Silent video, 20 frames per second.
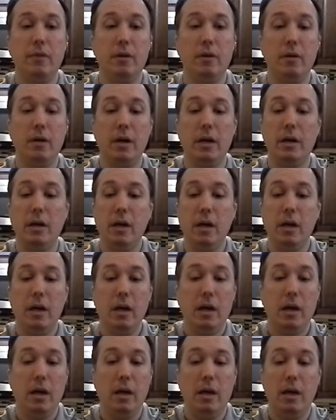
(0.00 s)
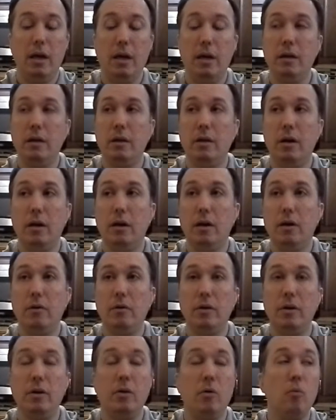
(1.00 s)
All right, and
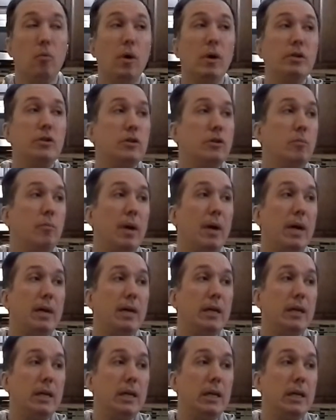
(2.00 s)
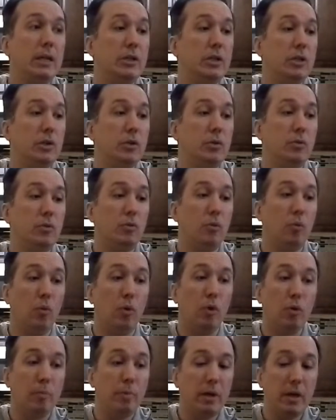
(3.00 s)
you know, once you make it into the
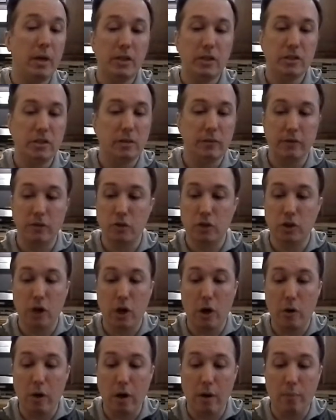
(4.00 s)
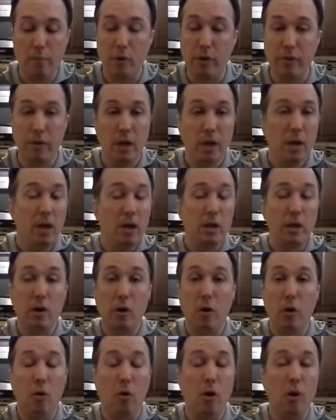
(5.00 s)
workplace, if you show up with, you
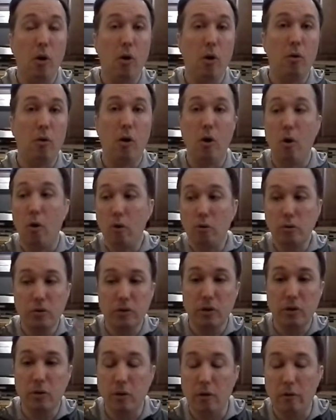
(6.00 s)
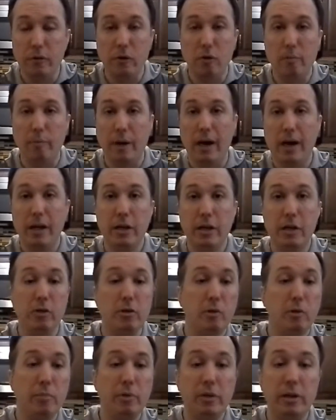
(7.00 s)
know, holes all over your body, you're
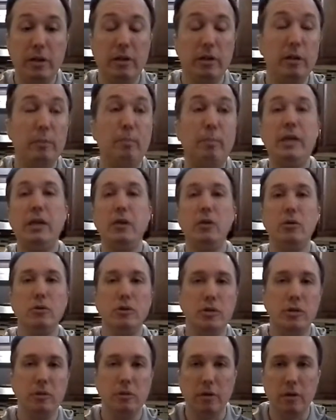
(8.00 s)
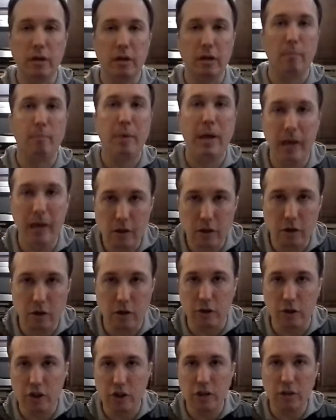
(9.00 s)
completely pierced, you look like a pin
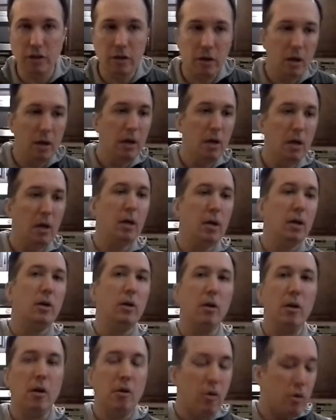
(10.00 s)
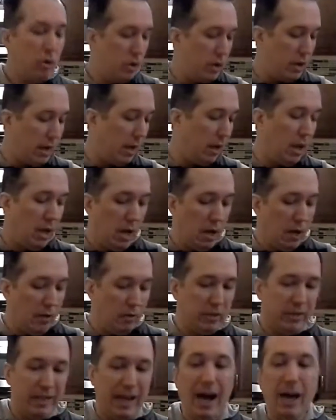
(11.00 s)
cushion, you know, or you got
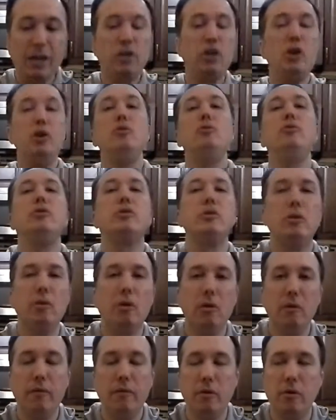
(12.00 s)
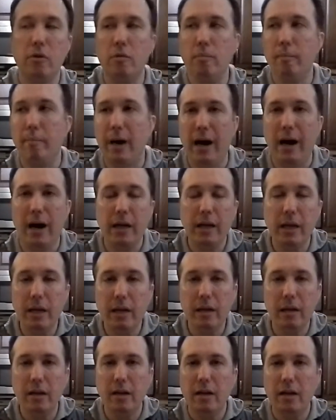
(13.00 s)
tattoos all over your
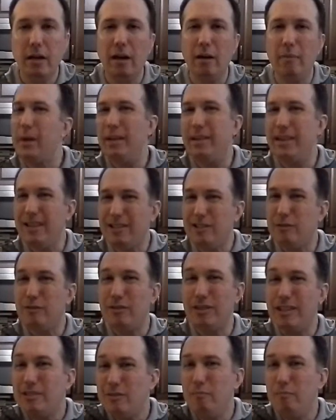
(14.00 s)
body. I mean, that's